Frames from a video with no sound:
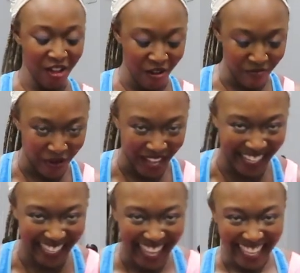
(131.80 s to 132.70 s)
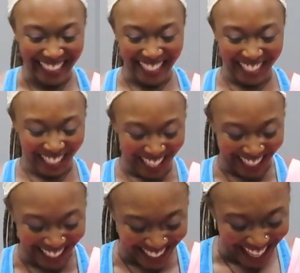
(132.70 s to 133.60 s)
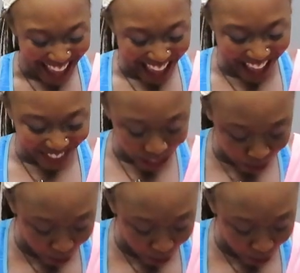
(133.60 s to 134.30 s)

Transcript: but this is how that's